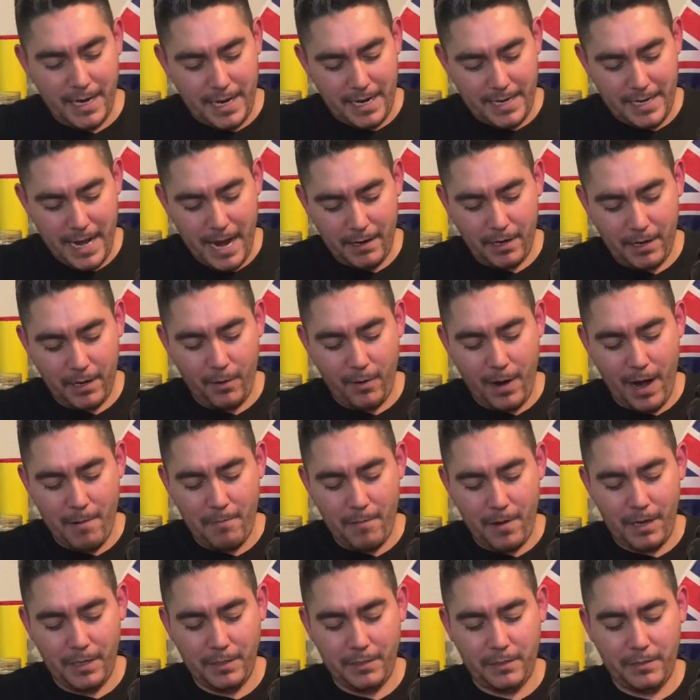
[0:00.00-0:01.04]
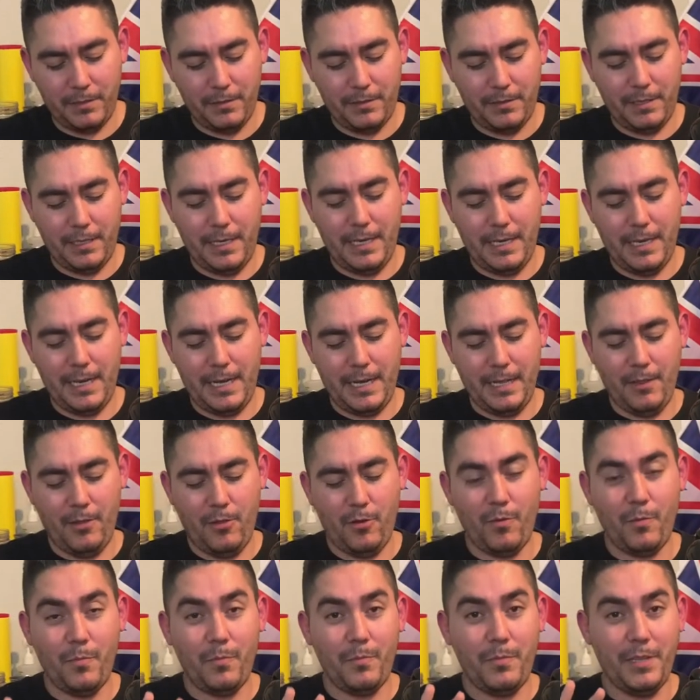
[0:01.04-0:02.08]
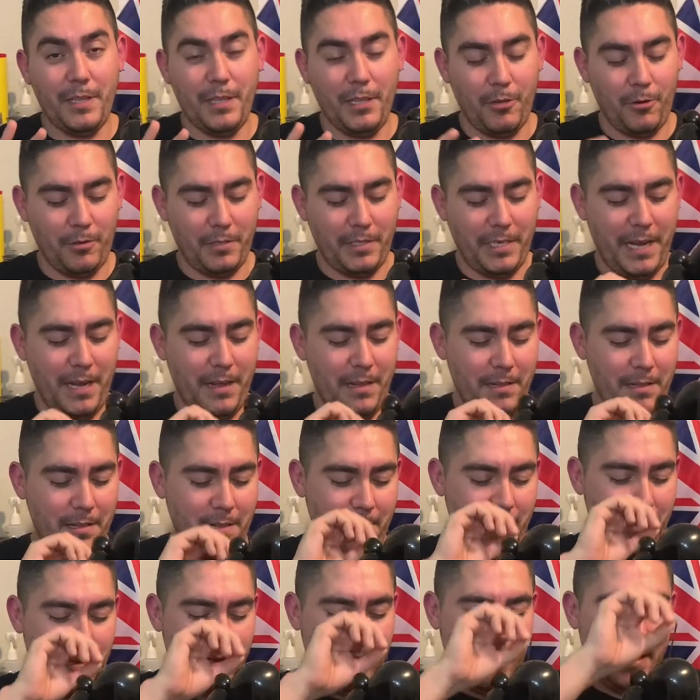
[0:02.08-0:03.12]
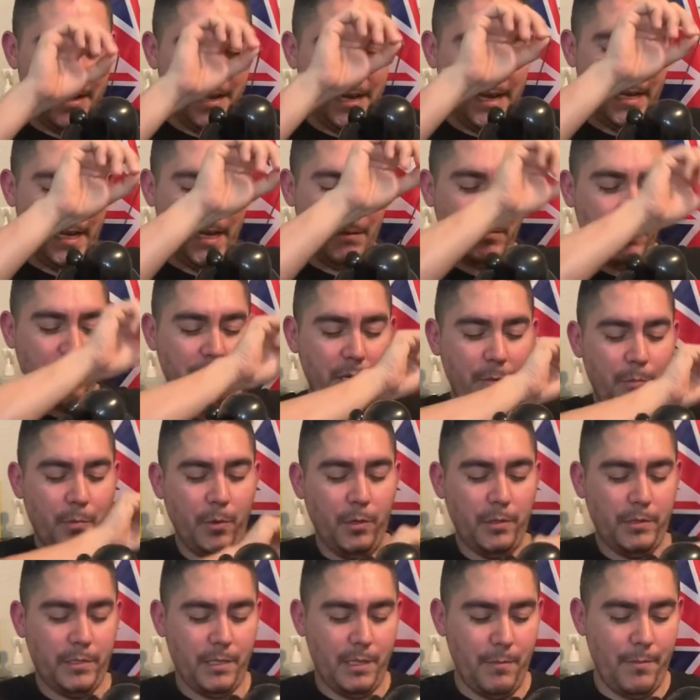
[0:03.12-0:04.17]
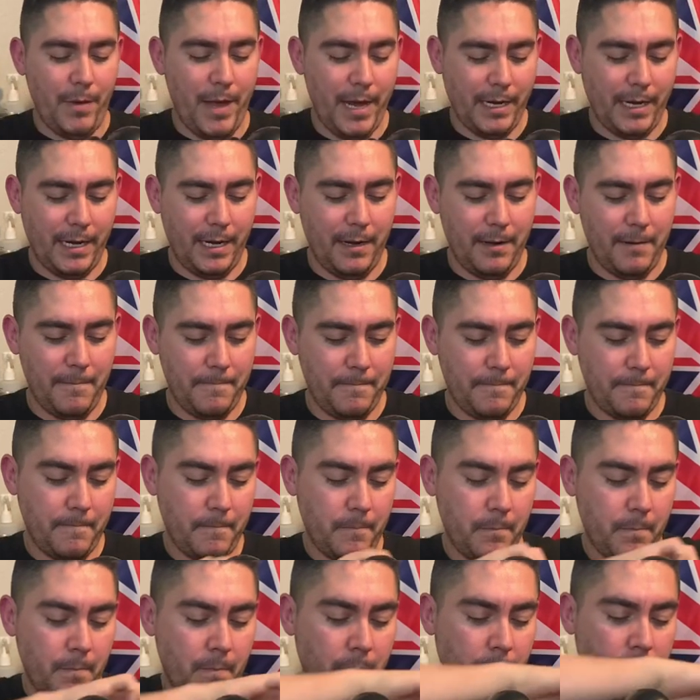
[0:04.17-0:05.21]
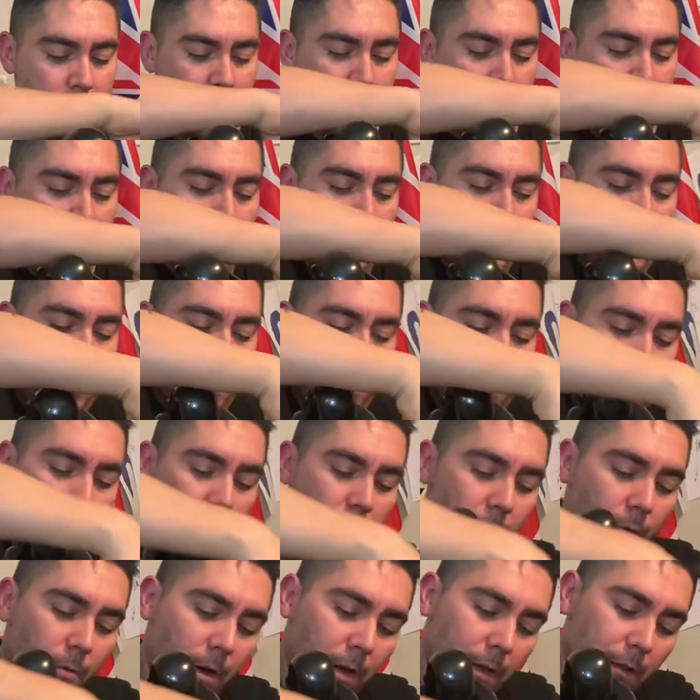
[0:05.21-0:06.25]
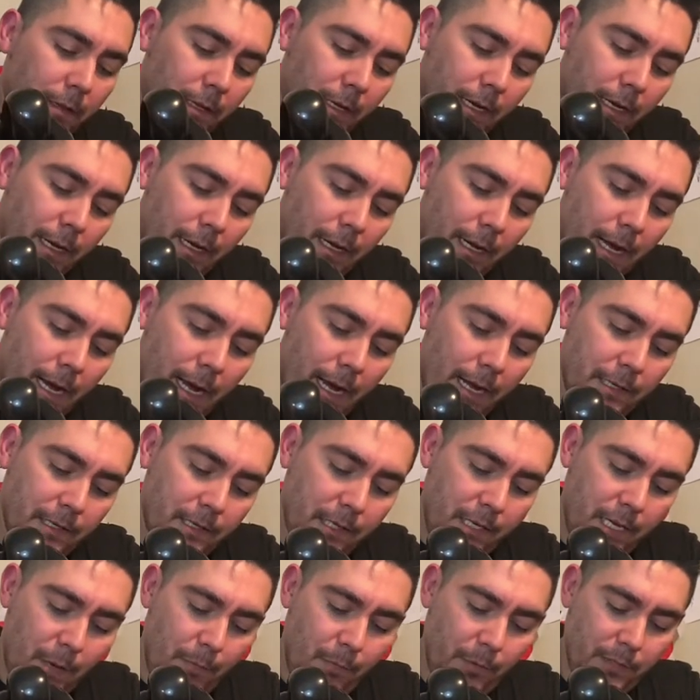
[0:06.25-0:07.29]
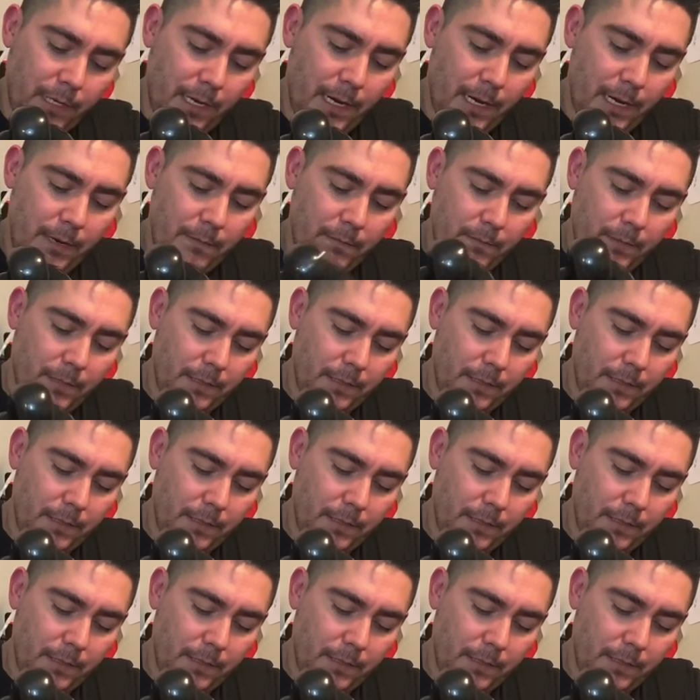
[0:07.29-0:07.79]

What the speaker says: Now I can grab onto the little tail, and I'm just gonna pull it to the back here. Go around the eyes a couple times.